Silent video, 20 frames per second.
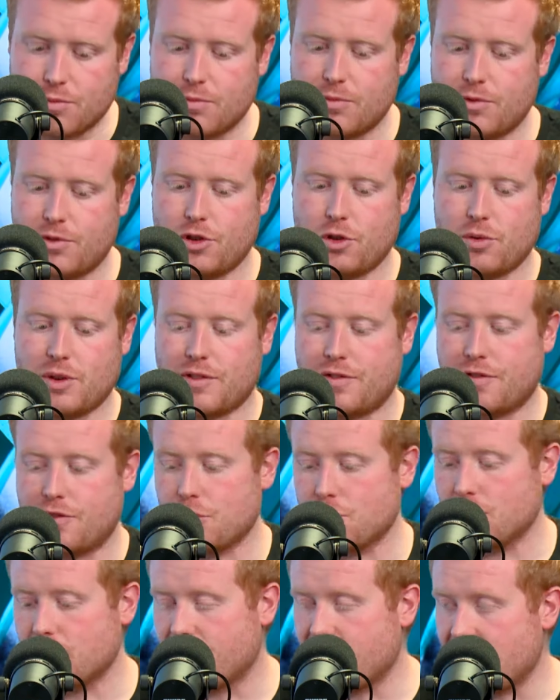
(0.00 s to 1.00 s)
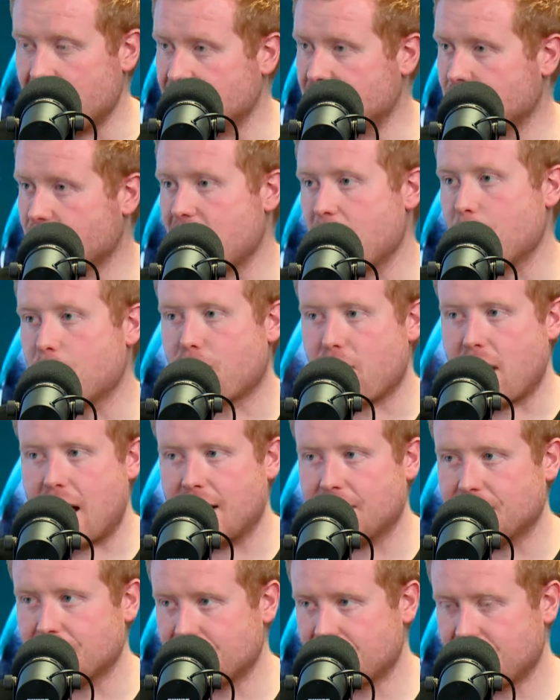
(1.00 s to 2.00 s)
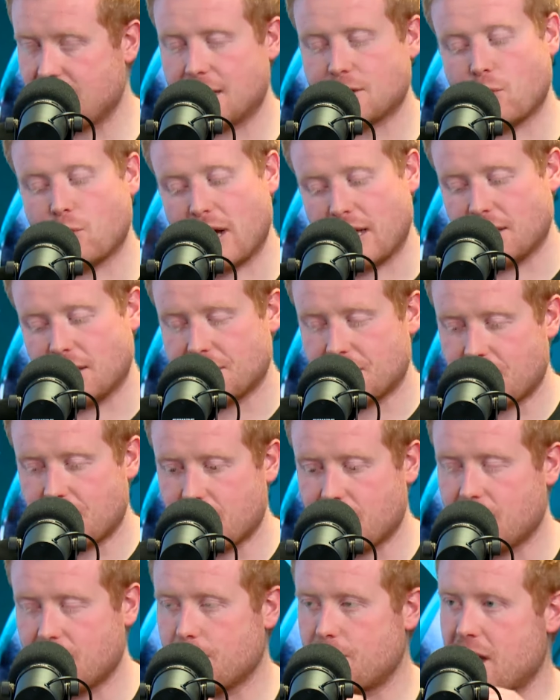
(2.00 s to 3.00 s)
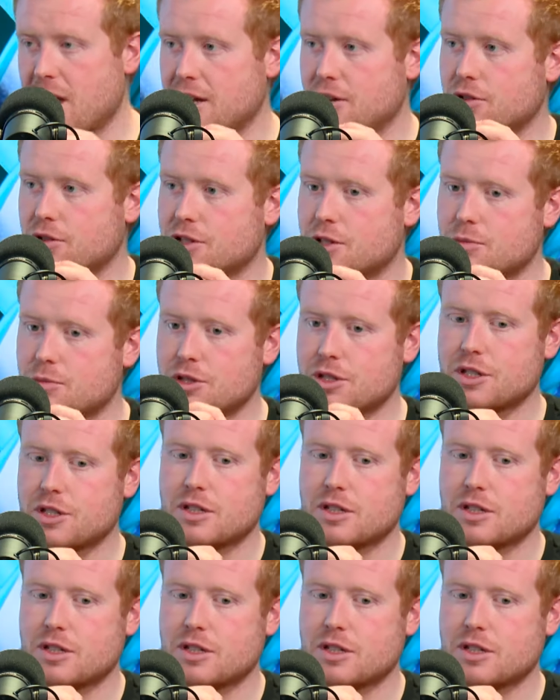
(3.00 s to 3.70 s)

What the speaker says: doing food events around brands, as well as the paid customers.